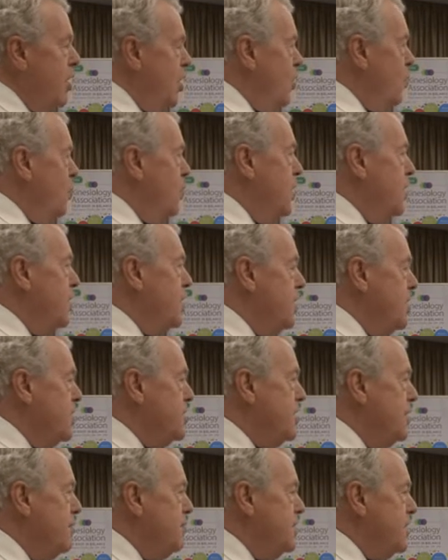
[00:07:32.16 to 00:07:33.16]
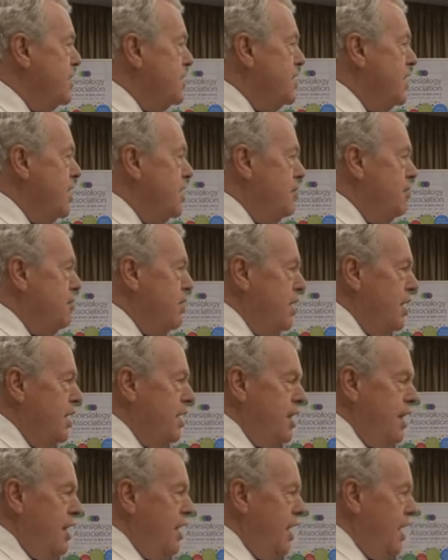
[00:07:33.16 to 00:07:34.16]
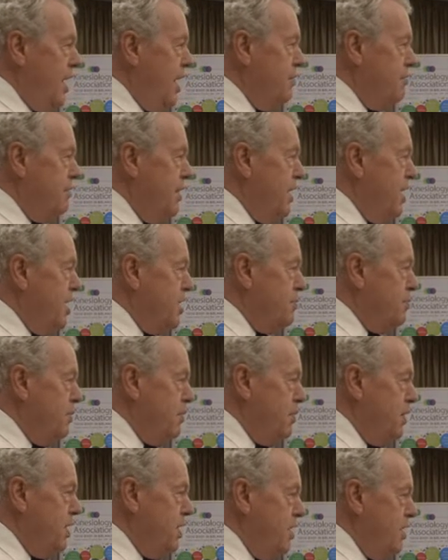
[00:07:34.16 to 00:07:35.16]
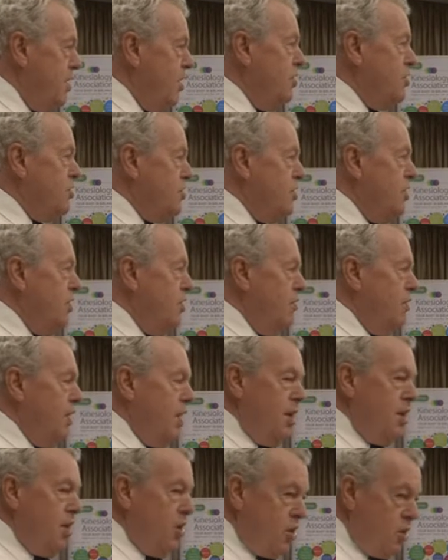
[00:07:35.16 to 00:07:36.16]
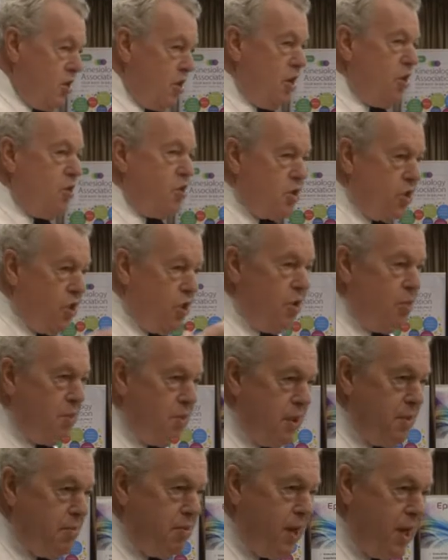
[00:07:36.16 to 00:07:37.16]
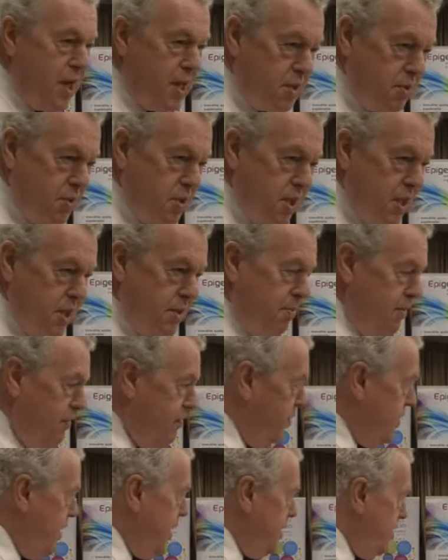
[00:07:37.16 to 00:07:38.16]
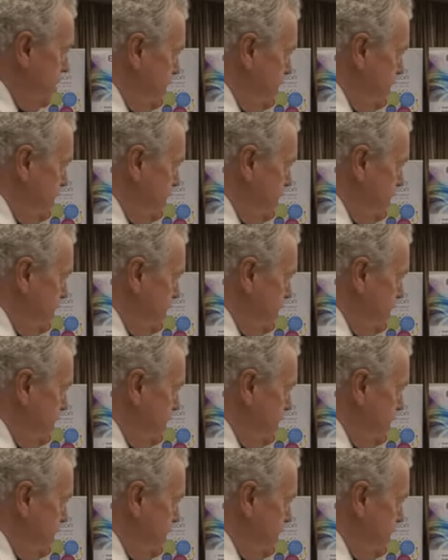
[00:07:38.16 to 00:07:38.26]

we're in our 70s now, and my husband, we're not so good with the brains, we seem to be forgetting